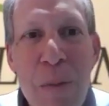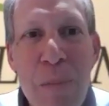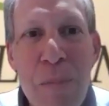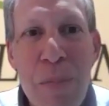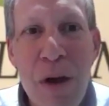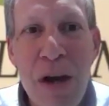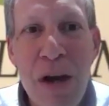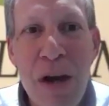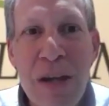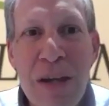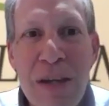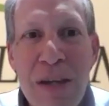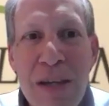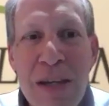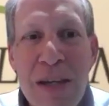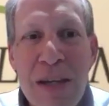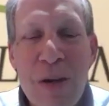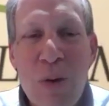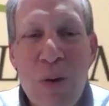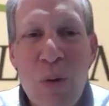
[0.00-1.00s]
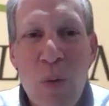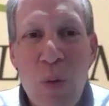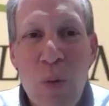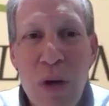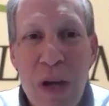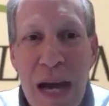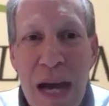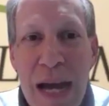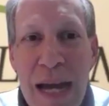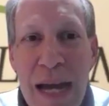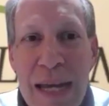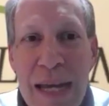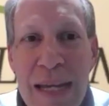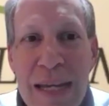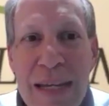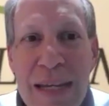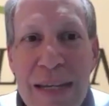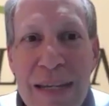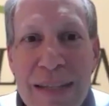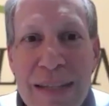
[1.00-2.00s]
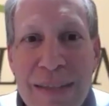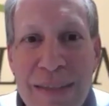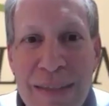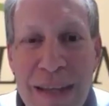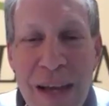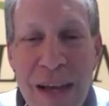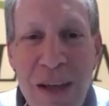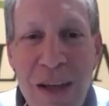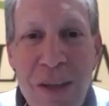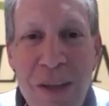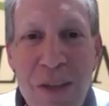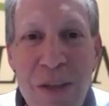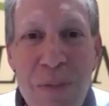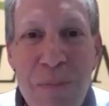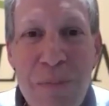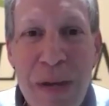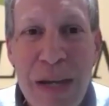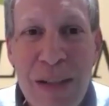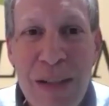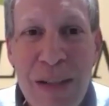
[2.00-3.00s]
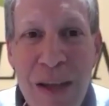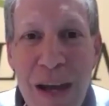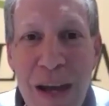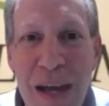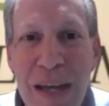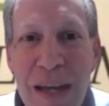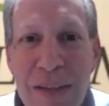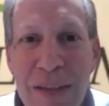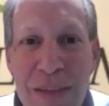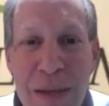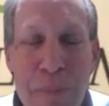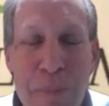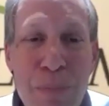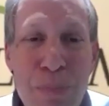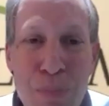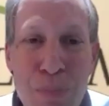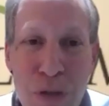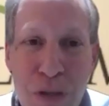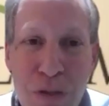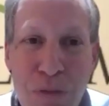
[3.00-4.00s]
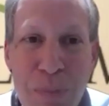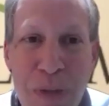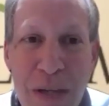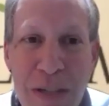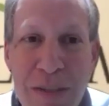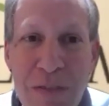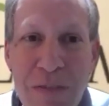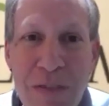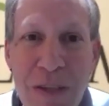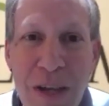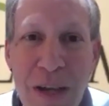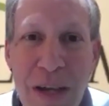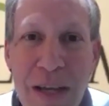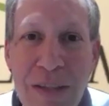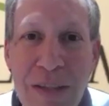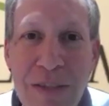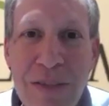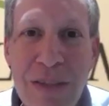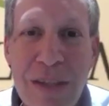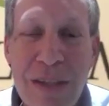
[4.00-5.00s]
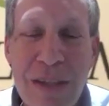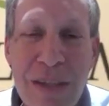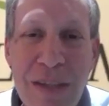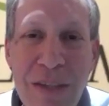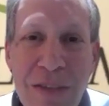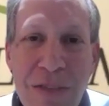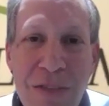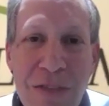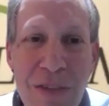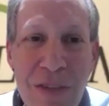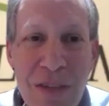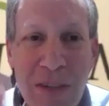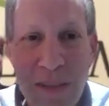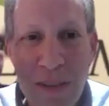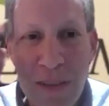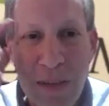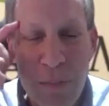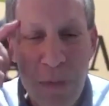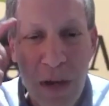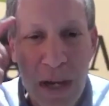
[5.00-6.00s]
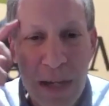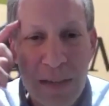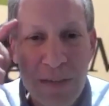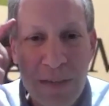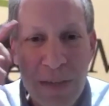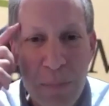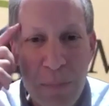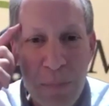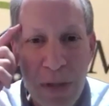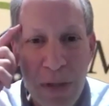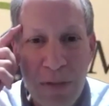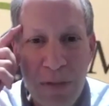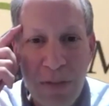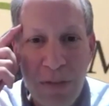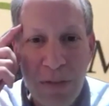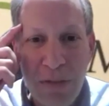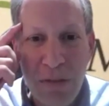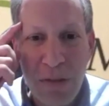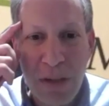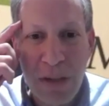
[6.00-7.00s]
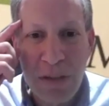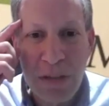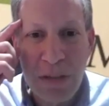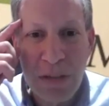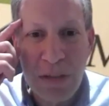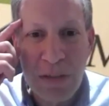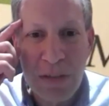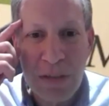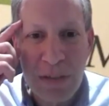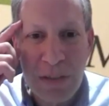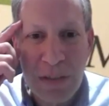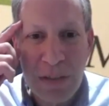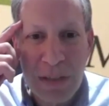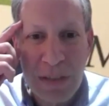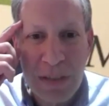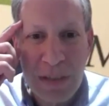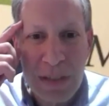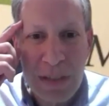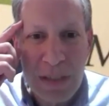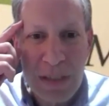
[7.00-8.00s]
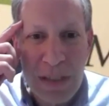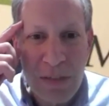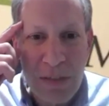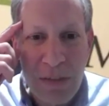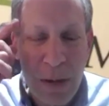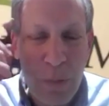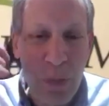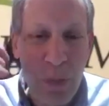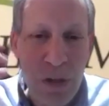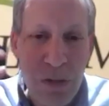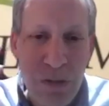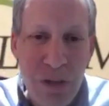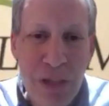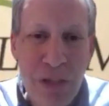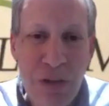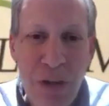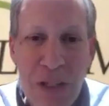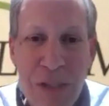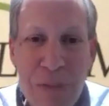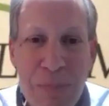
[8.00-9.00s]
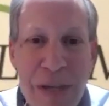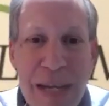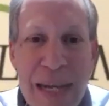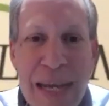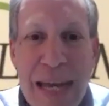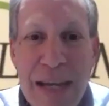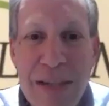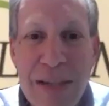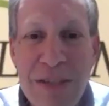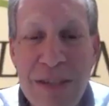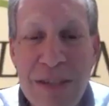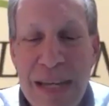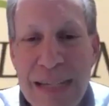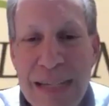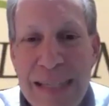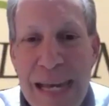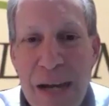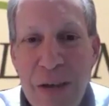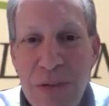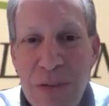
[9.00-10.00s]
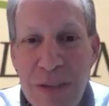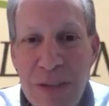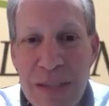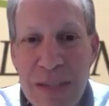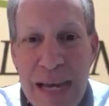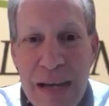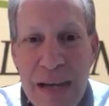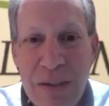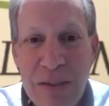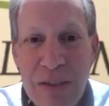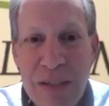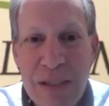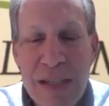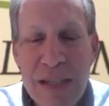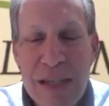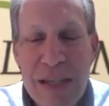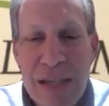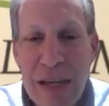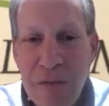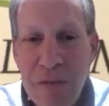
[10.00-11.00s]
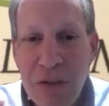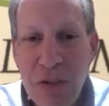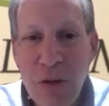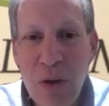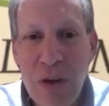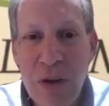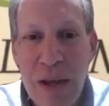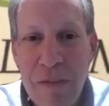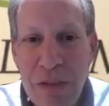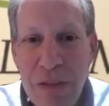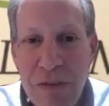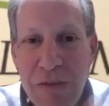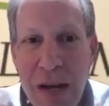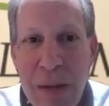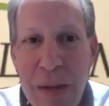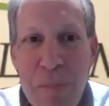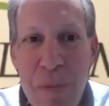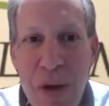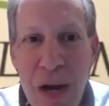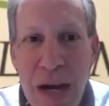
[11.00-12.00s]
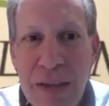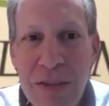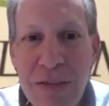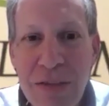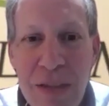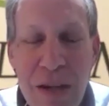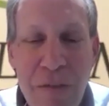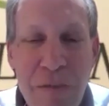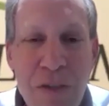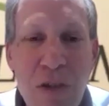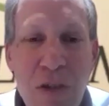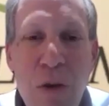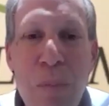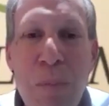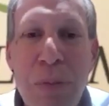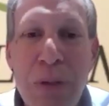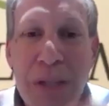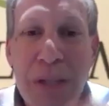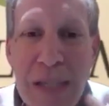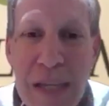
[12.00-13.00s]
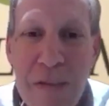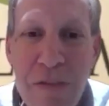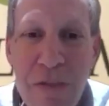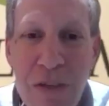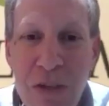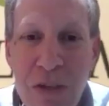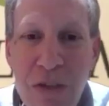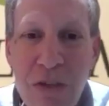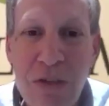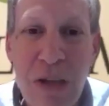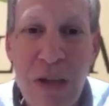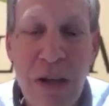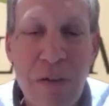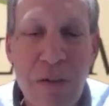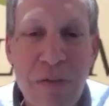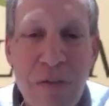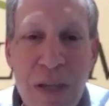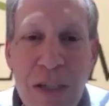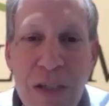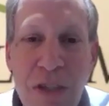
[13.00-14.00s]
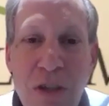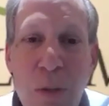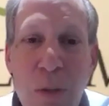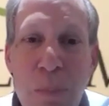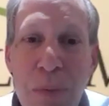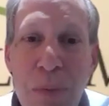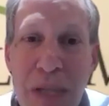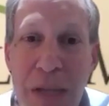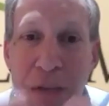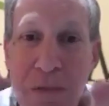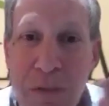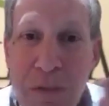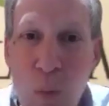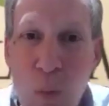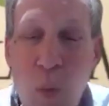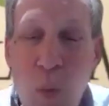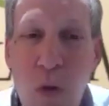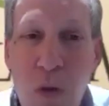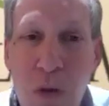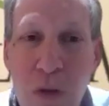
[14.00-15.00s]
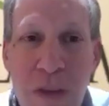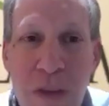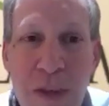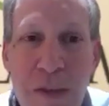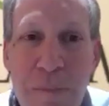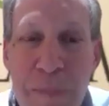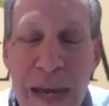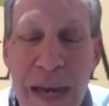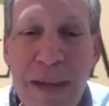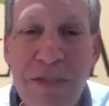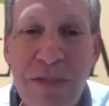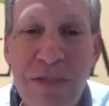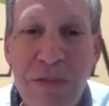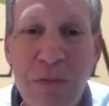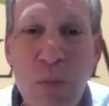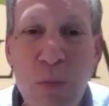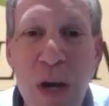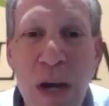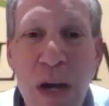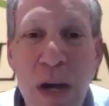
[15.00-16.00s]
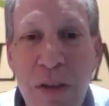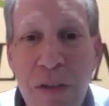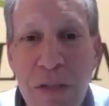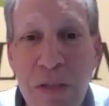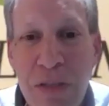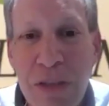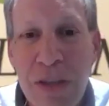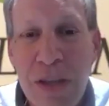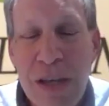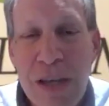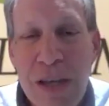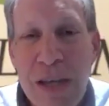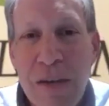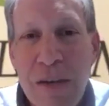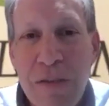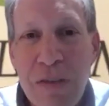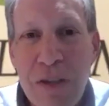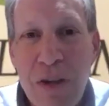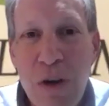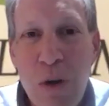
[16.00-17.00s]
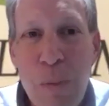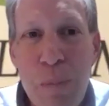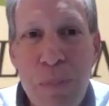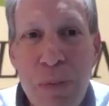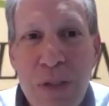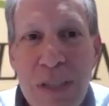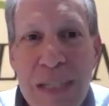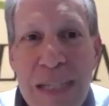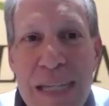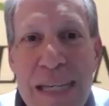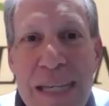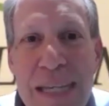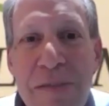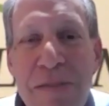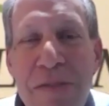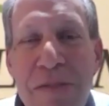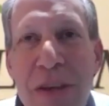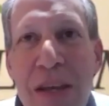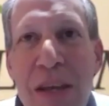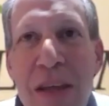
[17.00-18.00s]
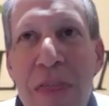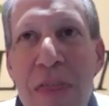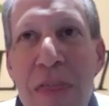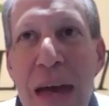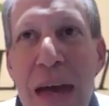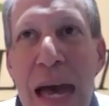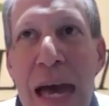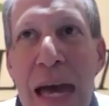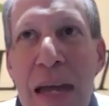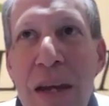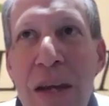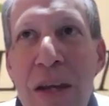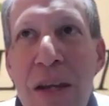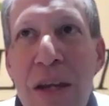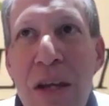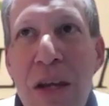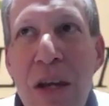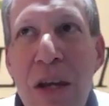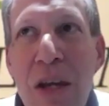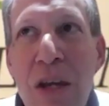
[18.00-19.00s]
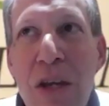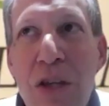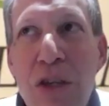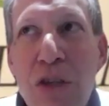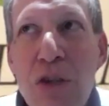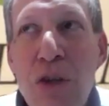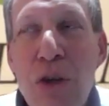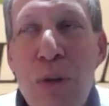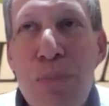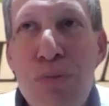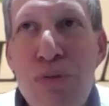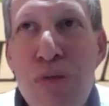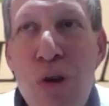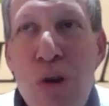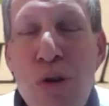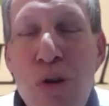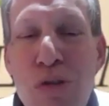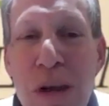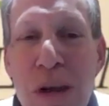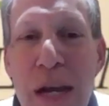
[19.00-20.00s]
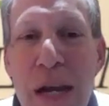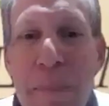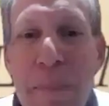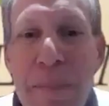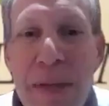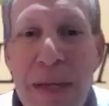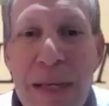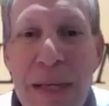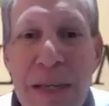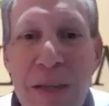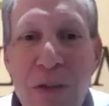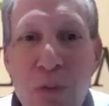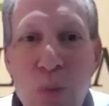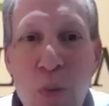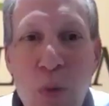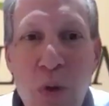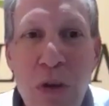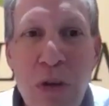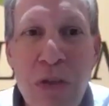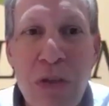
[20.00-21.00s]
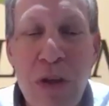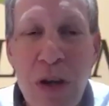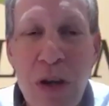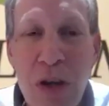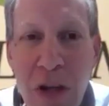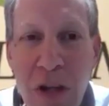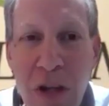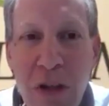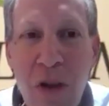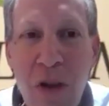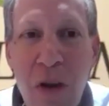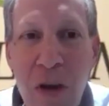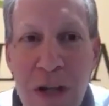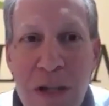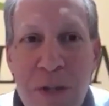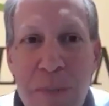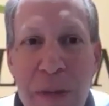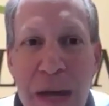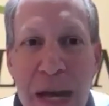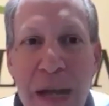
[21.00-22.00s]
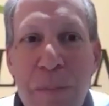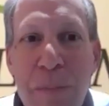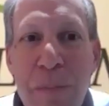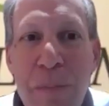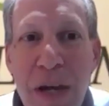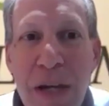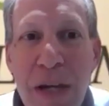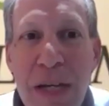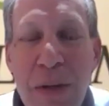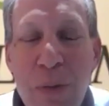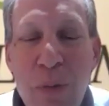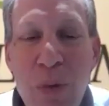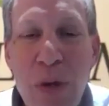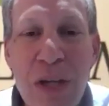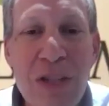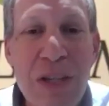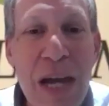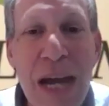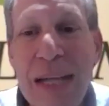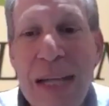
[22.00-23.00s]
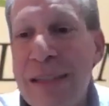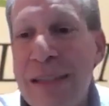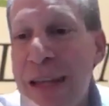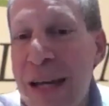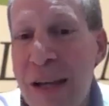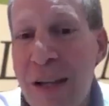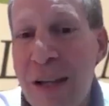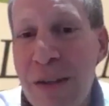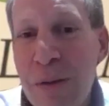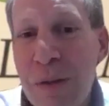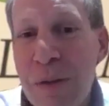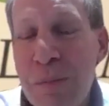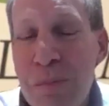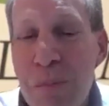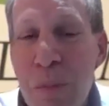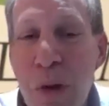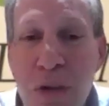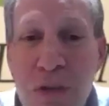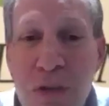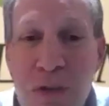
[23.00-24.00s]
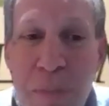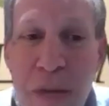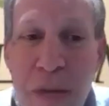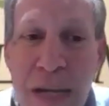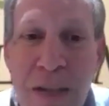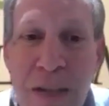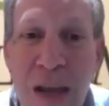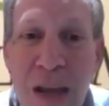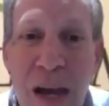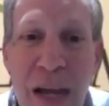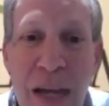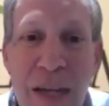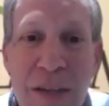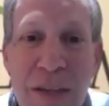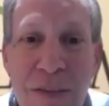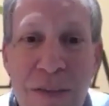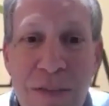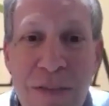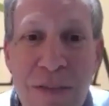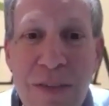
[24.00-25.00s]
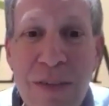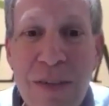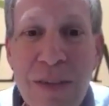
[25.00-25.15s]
But what I tell my clients and prospective clients is the mindset piece is critical, right? We already talked about hashtag doubt the doubt. If you don't have the right mindset, if you don't believe in yourself and you don't believe you're worthy of massive wealth, if you don't believe that your program is worth a large amount of money, which I tell most of my clients,